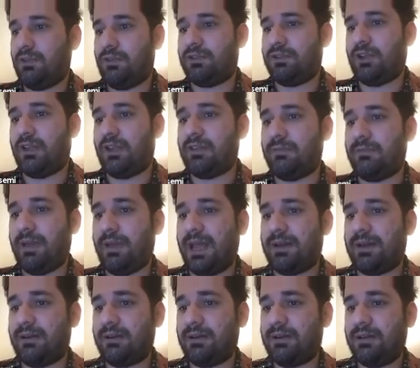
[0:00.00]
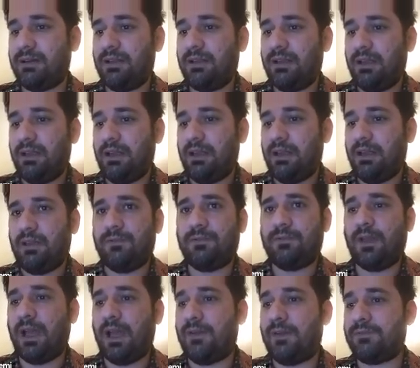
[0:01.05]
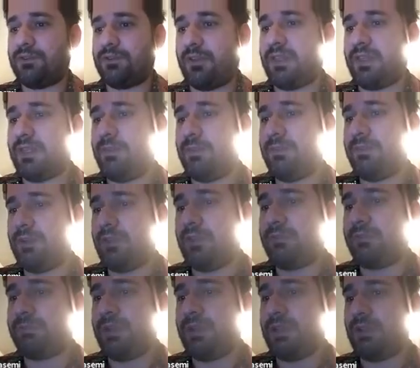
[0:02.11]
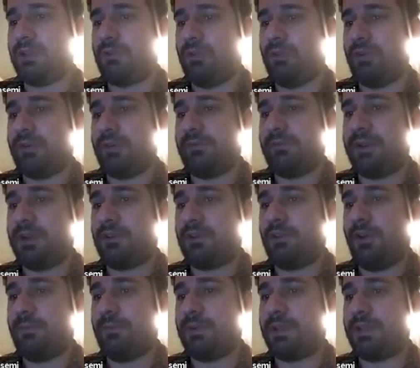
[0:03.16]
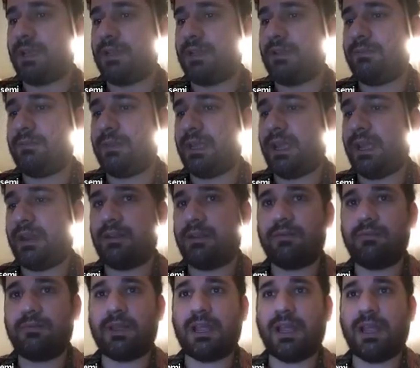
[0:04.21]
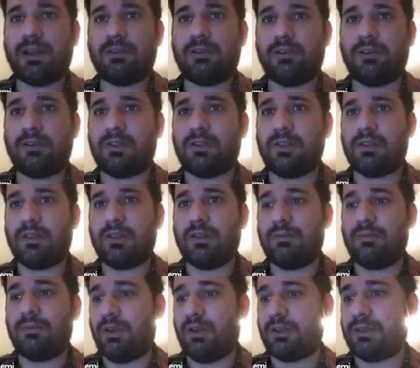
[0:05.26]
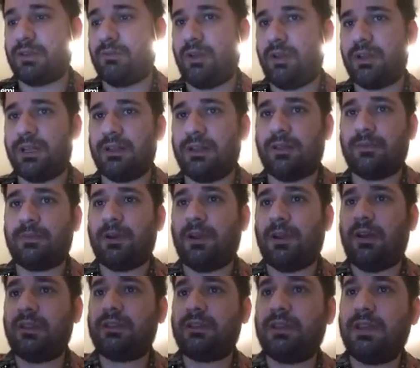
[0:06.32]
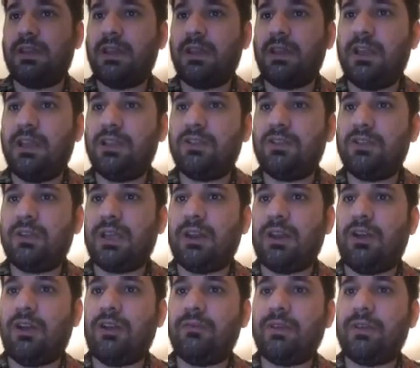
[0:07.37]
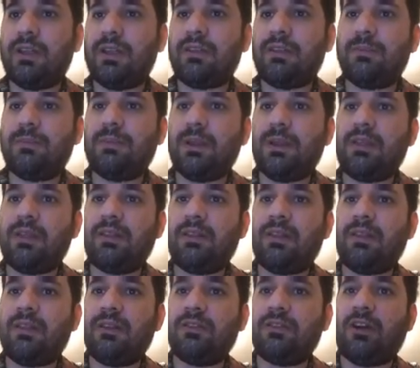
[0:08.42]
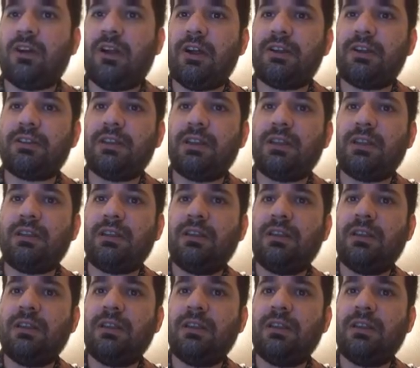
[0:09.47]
it doesn't matter if you have just simple spring or a very complicated mechanical system like the one that I plot, you can always replace this entire thing.